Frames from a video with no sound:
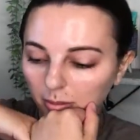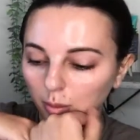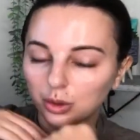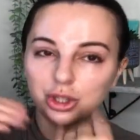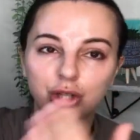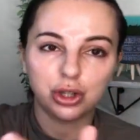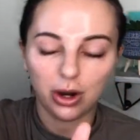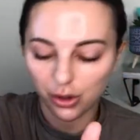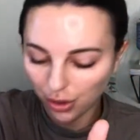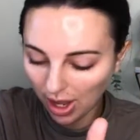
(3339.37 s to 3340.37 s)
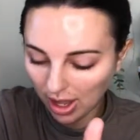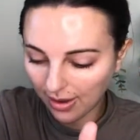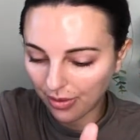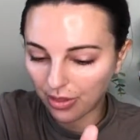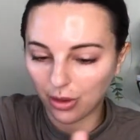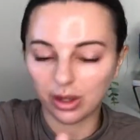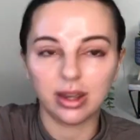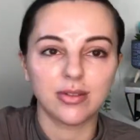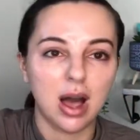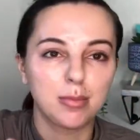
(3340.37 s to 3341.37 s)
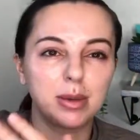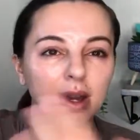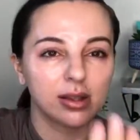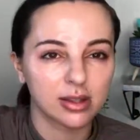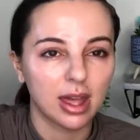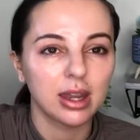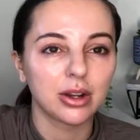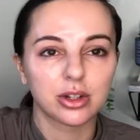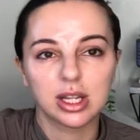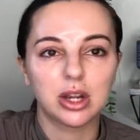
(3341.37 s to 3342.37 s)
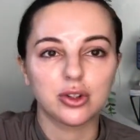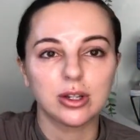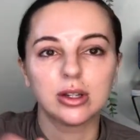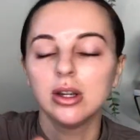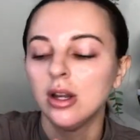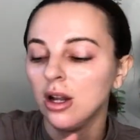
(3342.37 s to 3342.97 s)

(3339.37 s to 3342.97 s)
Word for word: will start TRET and then they'll give up because of that irritation.